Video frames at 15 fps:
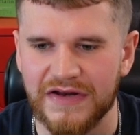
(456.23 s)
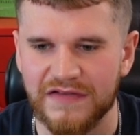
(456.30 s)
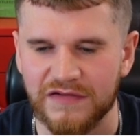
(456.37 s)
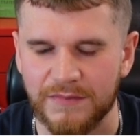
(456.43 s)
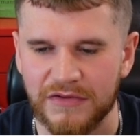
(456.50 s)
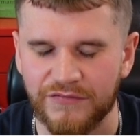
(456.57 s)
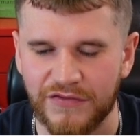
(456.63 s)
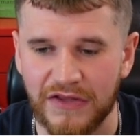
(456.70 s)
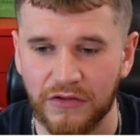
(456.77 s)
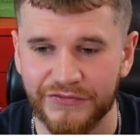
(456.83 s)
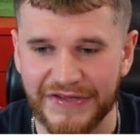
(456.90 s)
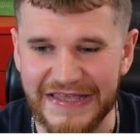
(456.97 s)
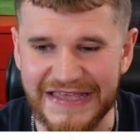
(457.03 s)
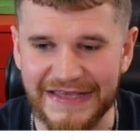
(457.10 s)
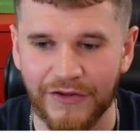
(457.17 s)
into midfield,
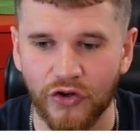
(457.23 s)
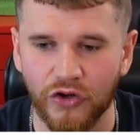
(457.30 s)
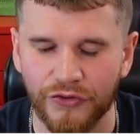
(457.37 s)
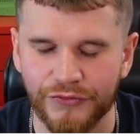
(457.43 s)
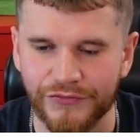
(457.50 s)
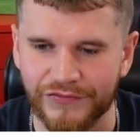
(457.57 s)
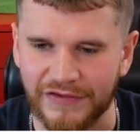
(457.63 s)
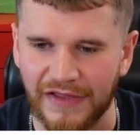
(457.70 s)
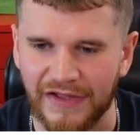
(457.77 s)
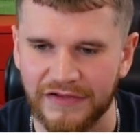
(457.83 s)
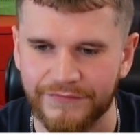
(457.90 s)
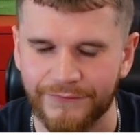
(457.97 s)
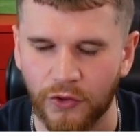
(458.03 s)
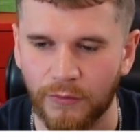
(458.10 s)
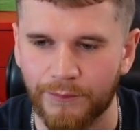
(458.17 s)
Igor, who's
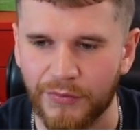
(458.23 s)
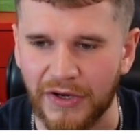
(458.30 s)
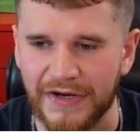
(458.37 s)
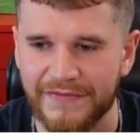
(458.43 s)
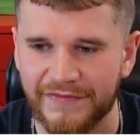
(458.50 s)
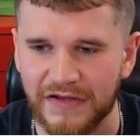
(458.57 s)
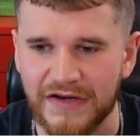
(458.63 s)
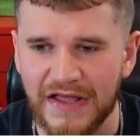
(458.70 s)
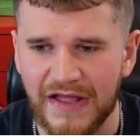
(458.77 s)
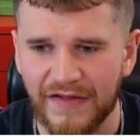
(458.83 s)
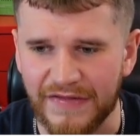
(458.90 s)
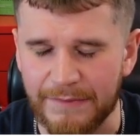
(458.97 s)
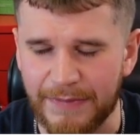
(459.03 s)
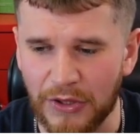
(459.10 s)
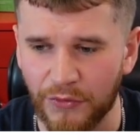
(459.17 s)
signed for Brighton.
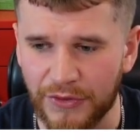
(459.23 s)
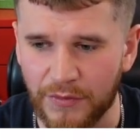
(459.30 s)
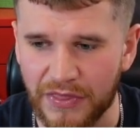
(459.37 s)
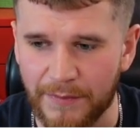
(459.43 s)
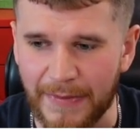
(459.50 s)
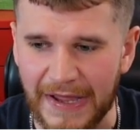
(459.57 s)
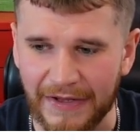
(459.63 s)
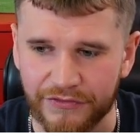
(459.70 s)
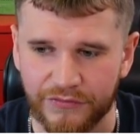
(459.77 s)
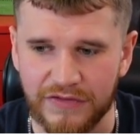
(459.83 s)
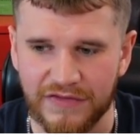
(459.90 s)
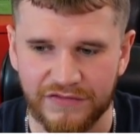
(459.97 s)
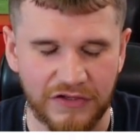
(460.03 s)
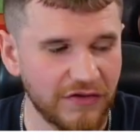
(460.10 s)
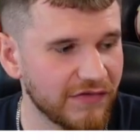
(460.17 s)
They're building with a back
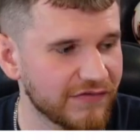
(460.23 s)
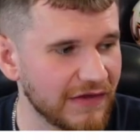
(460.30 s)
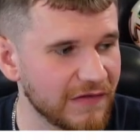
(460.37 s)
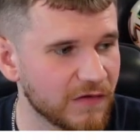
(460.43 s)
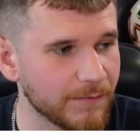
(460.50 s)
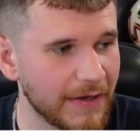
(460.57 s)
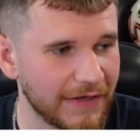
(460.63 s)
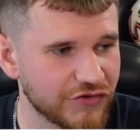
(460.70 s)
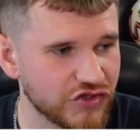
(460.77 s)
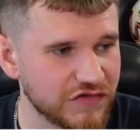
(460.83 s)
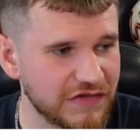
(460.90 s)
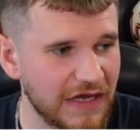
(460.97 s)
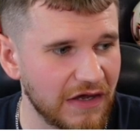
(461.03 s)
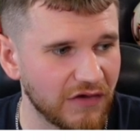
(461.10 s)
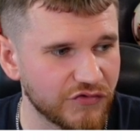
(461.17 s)
3. There's another centre-back
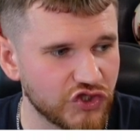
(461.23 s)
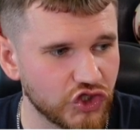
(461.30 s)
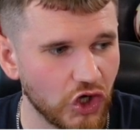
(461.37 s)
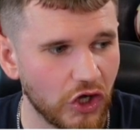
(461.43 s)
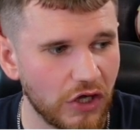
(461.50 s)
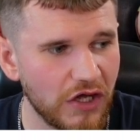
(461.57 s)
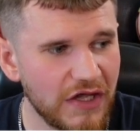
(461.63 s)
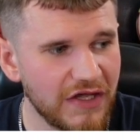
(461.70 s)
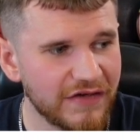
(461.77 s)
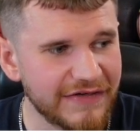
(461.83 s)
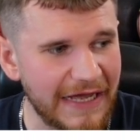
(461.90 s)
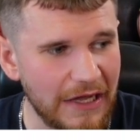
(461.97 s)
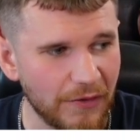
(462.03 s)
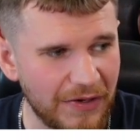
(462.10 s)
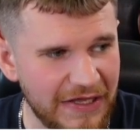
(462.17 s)
just out of shot
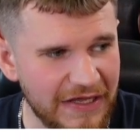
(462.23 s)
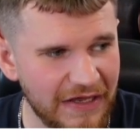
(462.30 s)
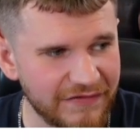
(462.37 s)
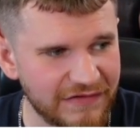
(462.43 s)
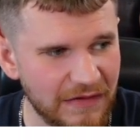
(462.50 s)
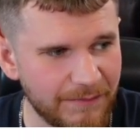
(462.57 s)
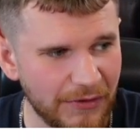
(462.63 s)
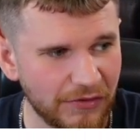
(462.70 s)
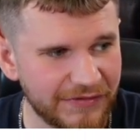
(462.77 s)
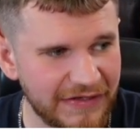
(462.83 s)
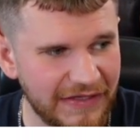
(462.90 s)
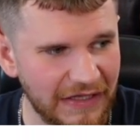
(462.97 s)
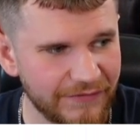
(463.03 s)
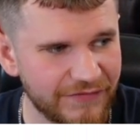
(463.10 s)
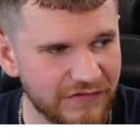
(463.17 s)
down here. So they're building
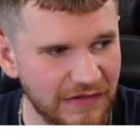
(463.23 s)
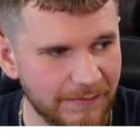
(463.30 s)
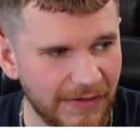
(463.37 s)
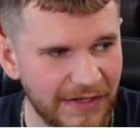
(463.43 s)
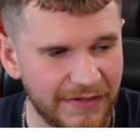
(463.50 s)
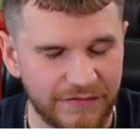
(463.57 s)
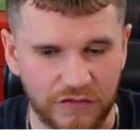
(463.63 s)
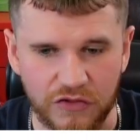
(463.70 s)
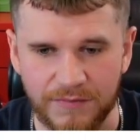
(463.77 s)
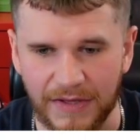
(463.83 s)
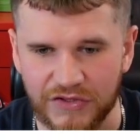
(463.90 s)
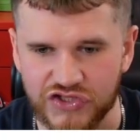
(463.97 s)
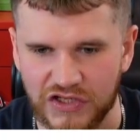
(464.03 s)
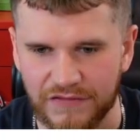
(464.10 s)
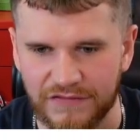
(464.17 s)
kind of similar to
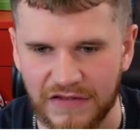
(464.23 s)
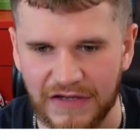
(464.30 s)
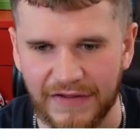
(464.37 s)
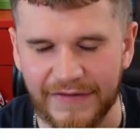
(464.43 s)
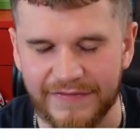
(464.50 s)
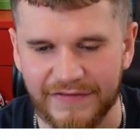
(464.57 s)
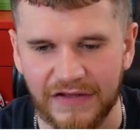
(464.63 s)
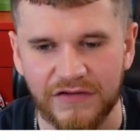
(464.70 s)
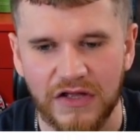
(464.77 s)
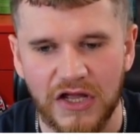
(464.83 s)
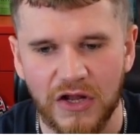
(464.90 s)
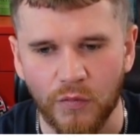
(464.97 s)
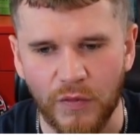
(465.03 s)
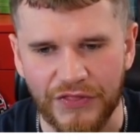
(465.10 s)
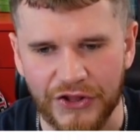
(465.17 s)
Manchester United,
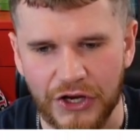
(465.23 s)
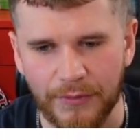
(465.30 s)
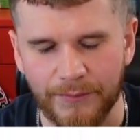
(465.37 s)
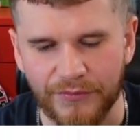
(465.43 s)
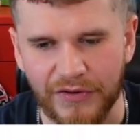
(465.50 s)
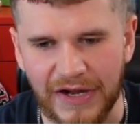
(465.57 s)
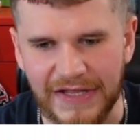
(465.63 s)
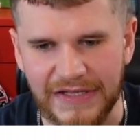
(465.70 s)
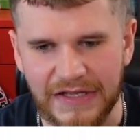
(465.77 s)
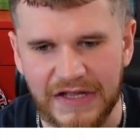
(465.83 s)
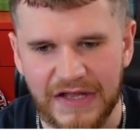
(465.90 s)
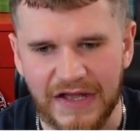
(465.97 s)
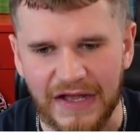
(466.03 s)
with a number 8